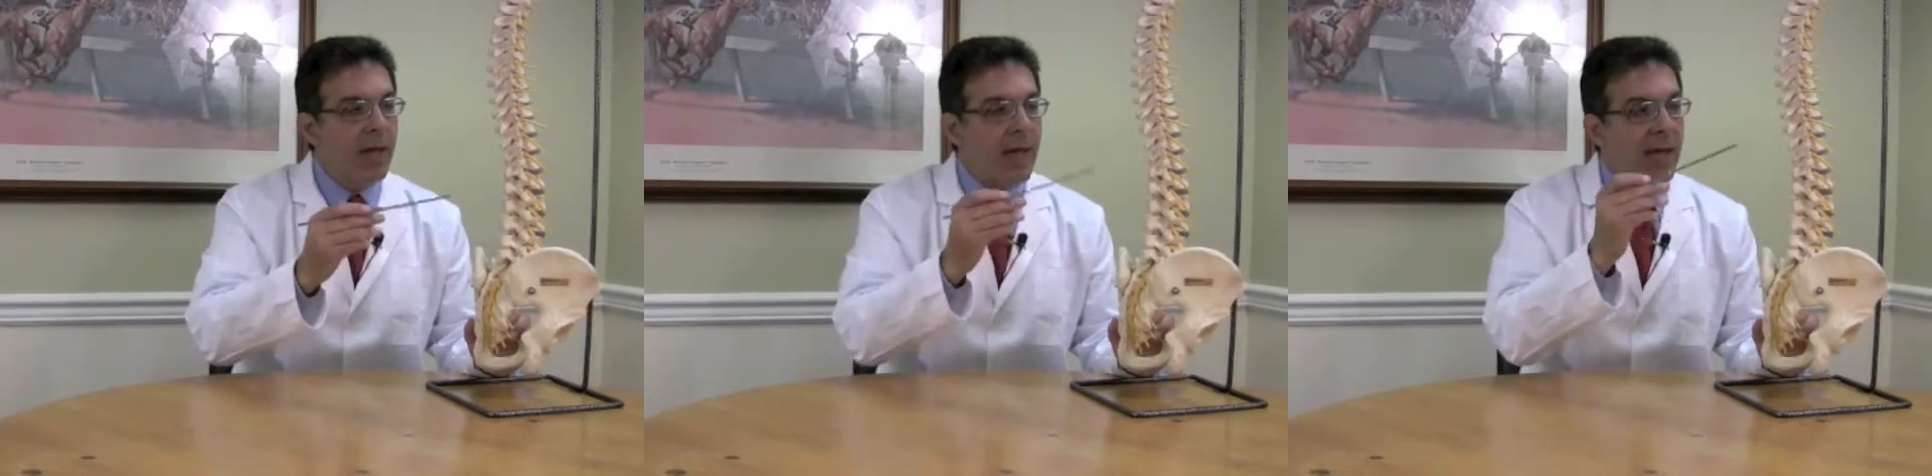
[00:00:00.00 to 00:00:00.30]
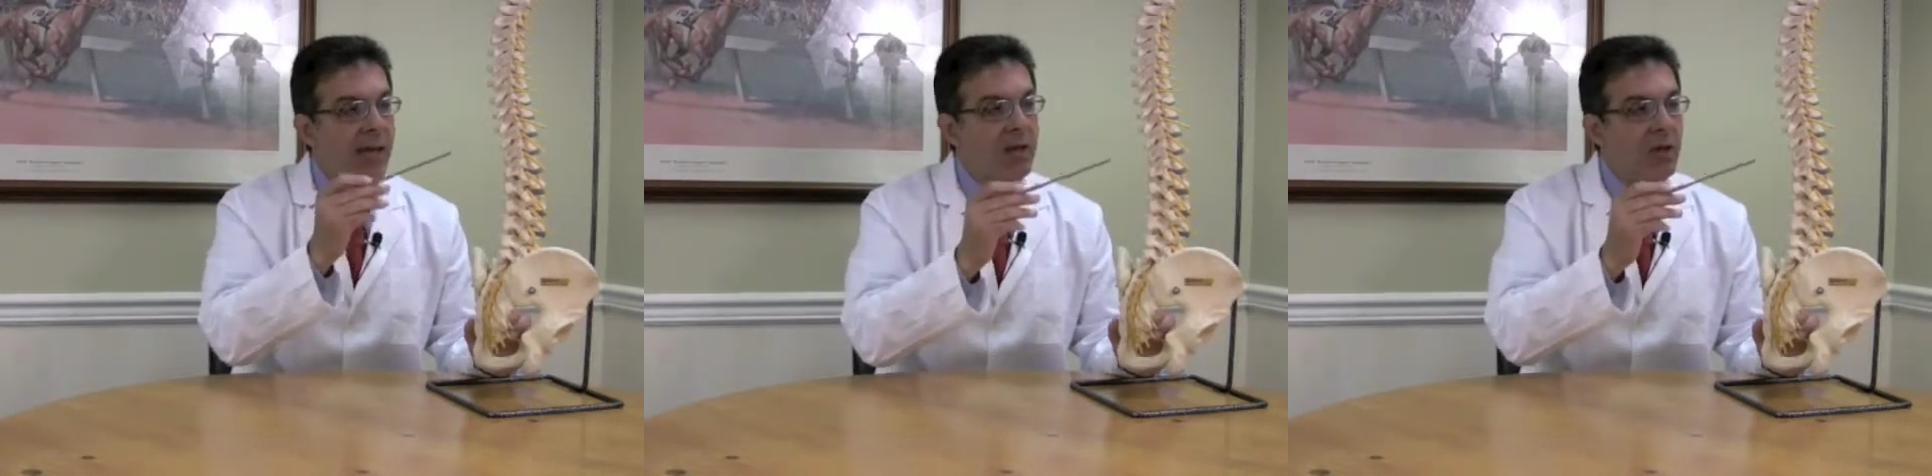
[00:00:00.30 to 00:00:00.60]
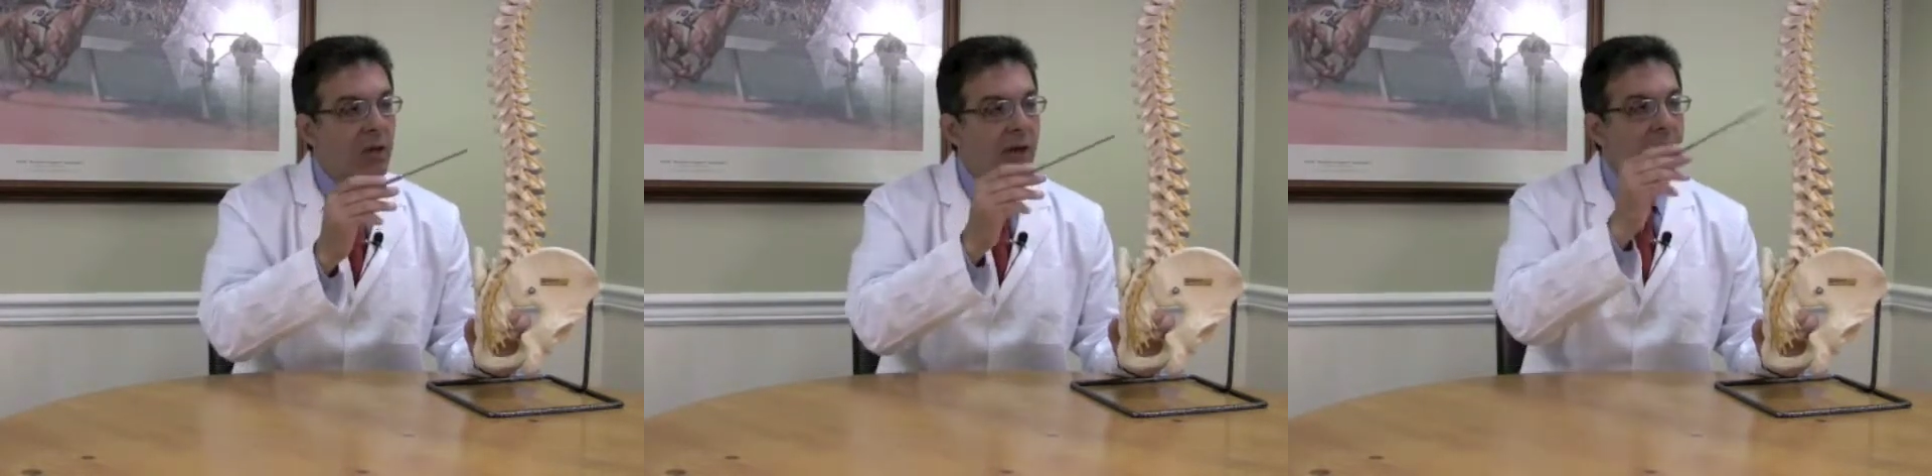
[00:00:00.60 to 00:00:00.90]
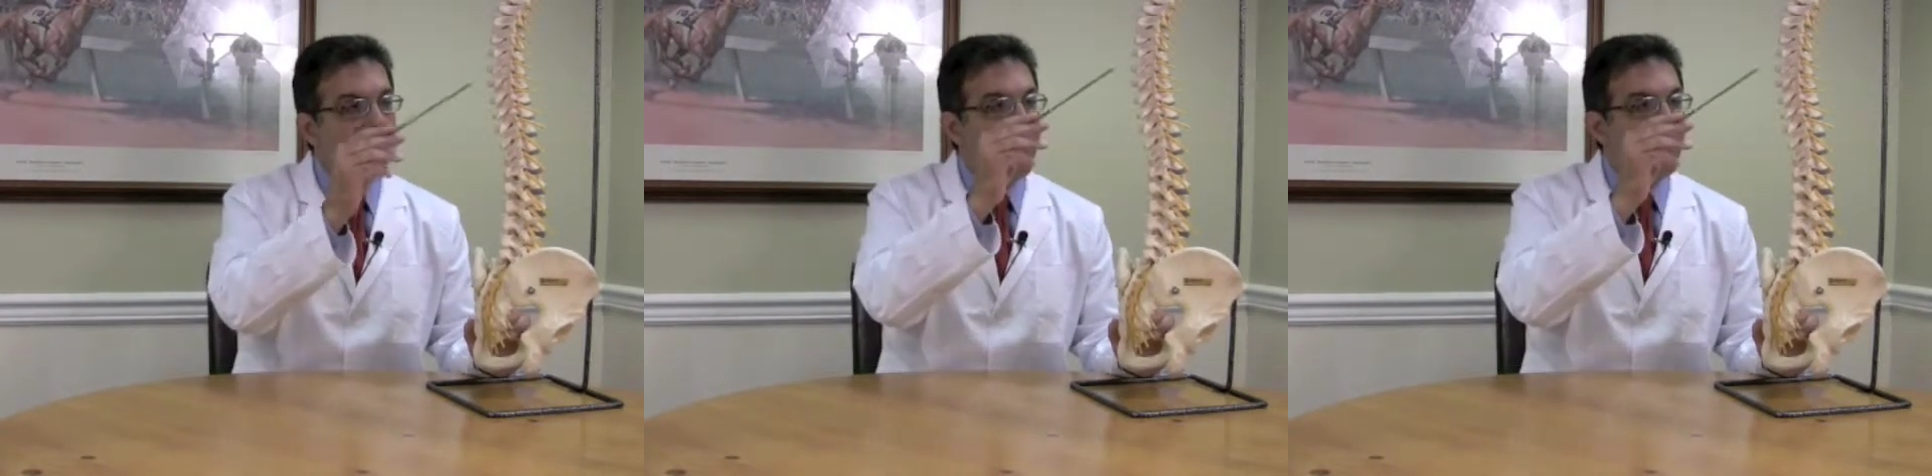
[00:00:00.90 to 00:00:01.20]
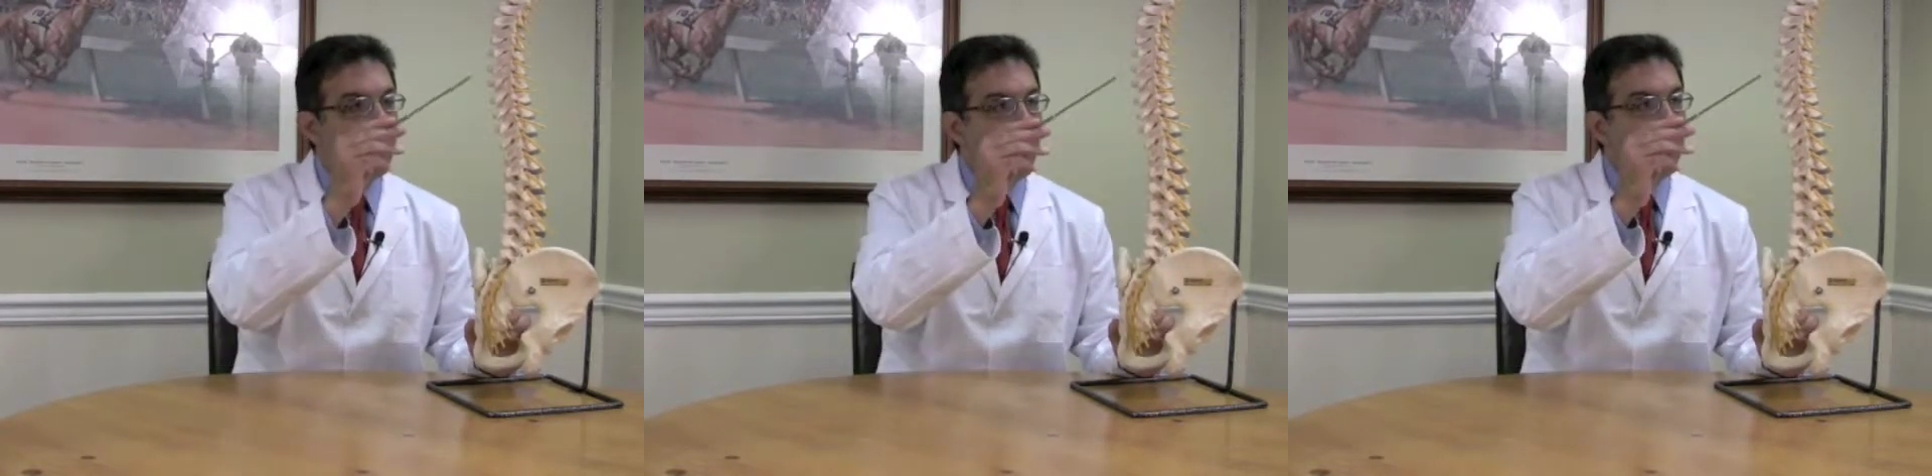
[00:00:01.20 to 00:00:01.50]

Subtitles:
and you have